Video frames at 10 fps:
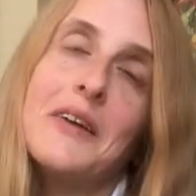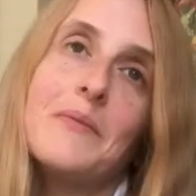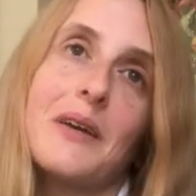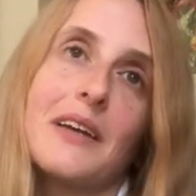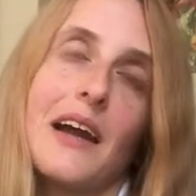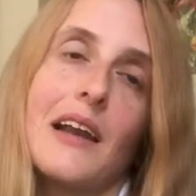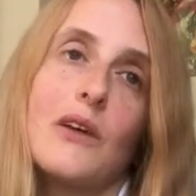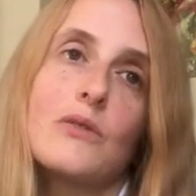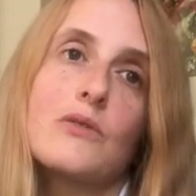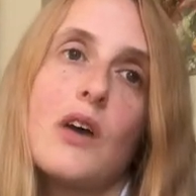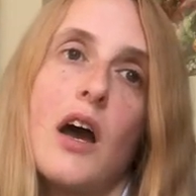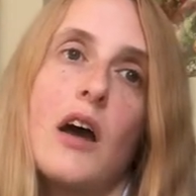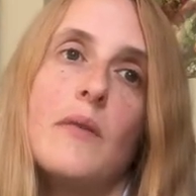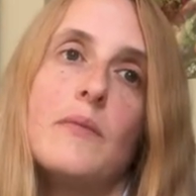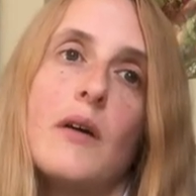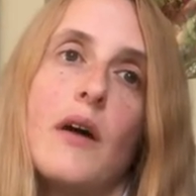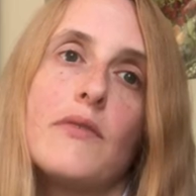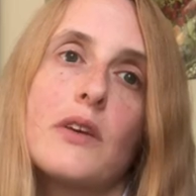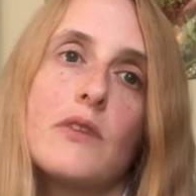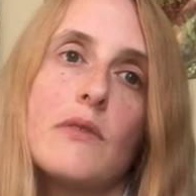But yeah, long term, I
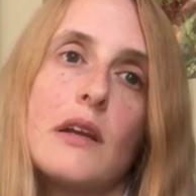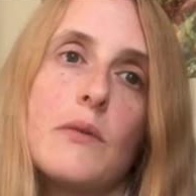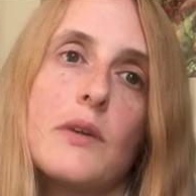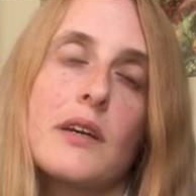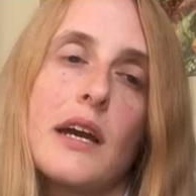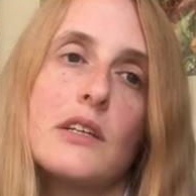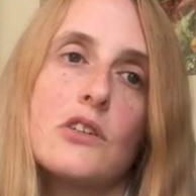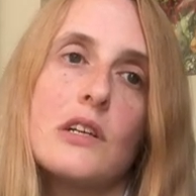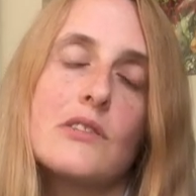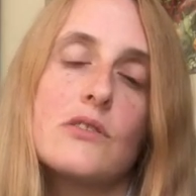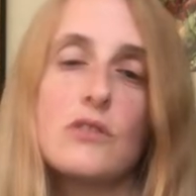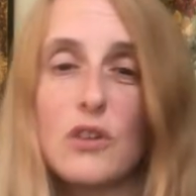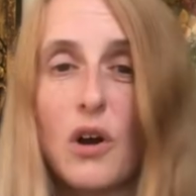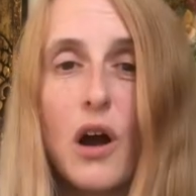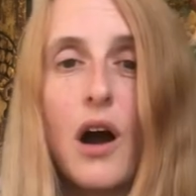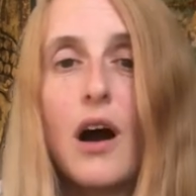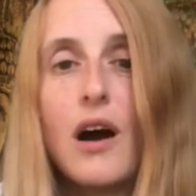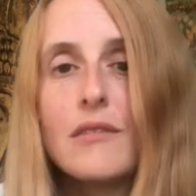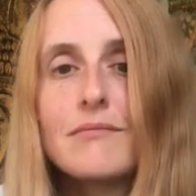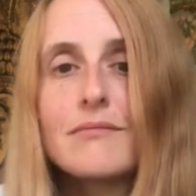think you really want to listen to your
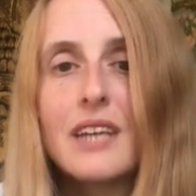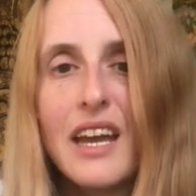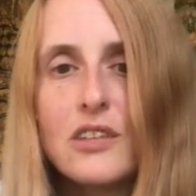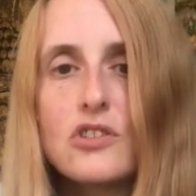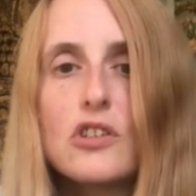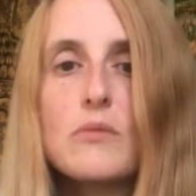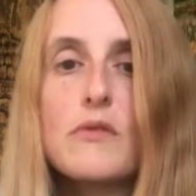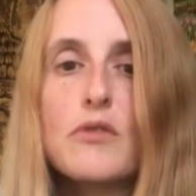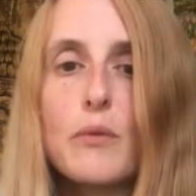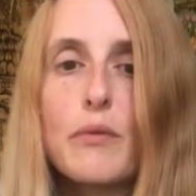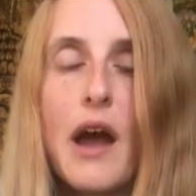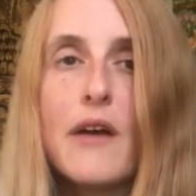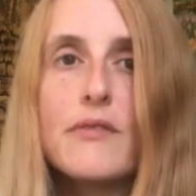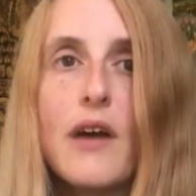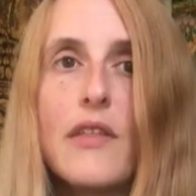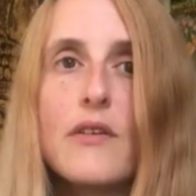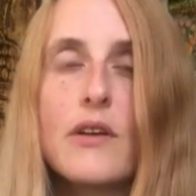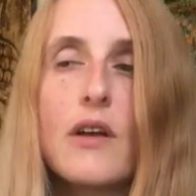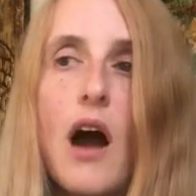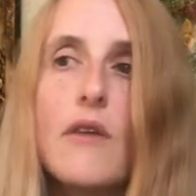heart, get in tune with your breath and the
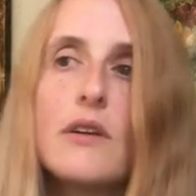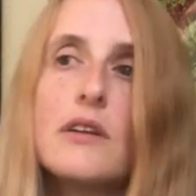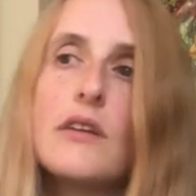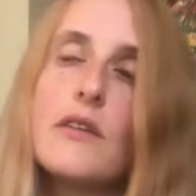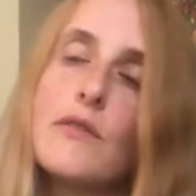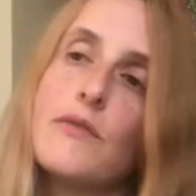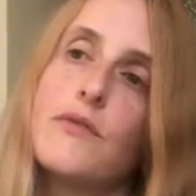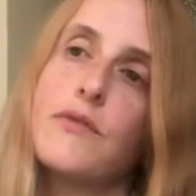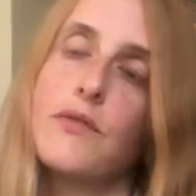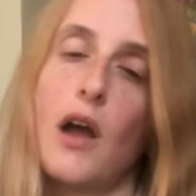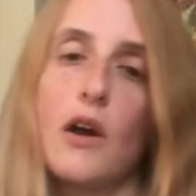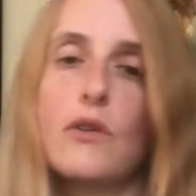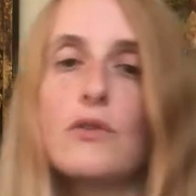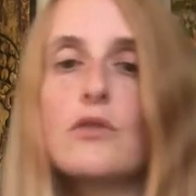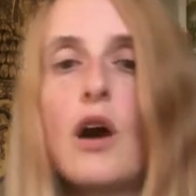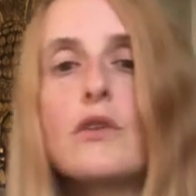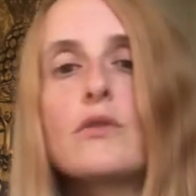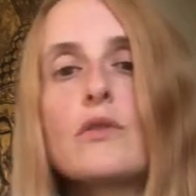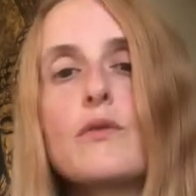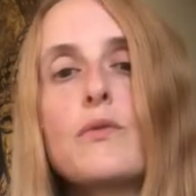current and the flow,
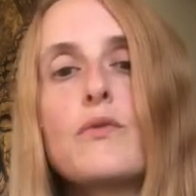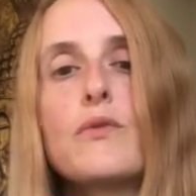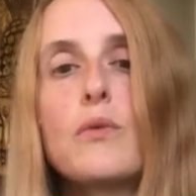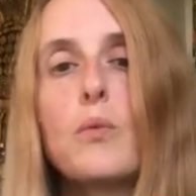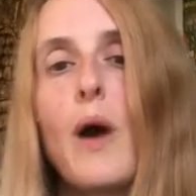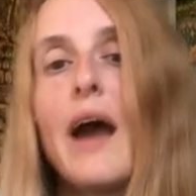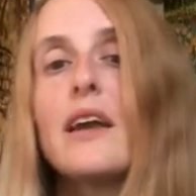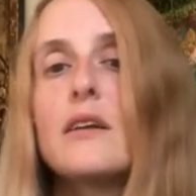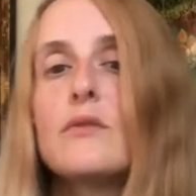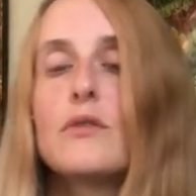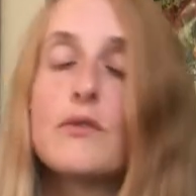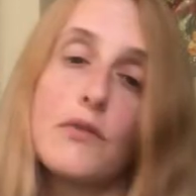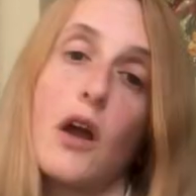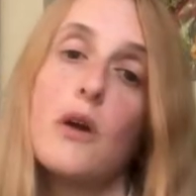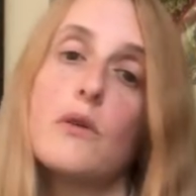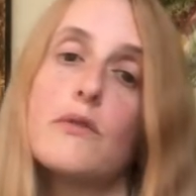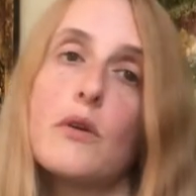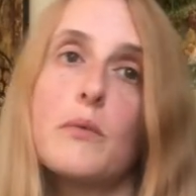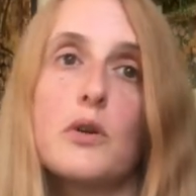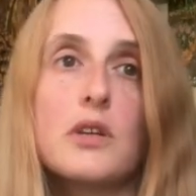tidal, the wave, the flow of
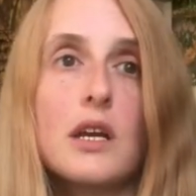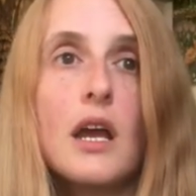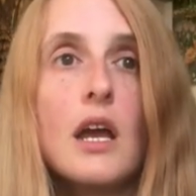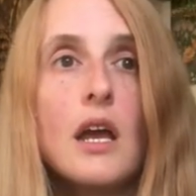your body.